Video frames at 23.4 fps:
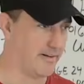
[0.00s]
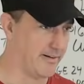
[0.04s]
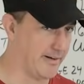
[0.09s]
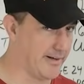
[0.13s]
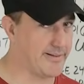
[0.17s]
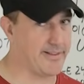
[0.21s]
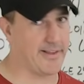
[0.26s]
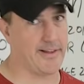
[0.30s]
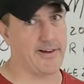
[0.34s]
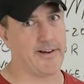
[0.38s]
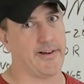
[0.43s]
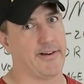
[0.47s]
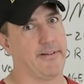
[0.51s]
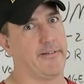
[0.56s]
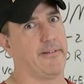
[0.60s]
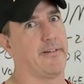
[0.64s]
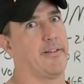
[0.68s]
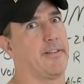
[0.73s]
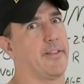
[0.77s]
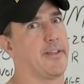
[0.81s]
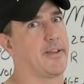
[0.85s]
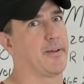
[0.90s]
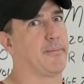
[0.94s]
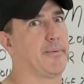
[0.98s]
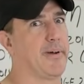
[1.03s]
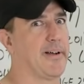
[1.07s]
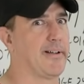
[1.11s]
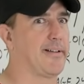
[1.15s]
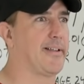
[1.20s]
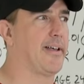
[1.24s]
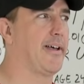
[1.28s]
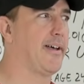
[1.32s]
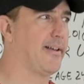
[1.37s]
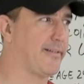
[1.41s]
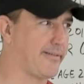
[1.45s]
Not that I know anything
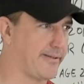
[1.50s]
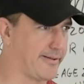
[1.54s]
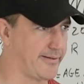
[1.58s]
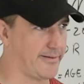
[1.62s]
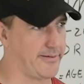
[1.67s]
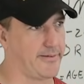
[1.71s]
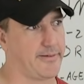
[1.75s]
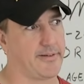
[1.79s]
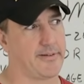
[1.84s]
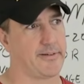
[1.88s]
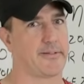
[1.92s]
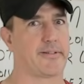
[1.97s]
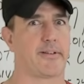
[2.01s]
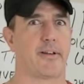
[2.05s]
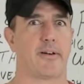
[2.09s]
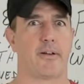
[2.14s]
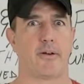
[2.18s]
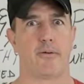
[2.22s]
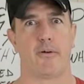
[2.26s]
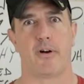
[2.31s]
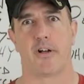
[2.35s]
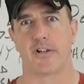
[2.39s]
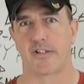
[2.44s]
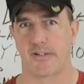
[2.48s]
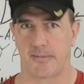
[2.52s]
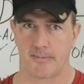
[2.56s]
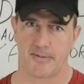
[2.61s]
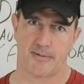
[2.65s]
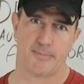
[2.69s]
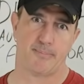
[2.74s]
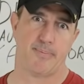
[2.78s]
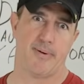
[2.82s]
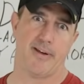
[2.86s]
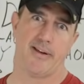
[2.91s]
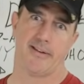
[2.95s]
about that, so I'm just gonna go watch some
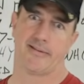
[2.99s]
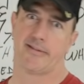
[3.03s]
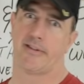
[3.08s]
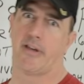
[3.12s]
Space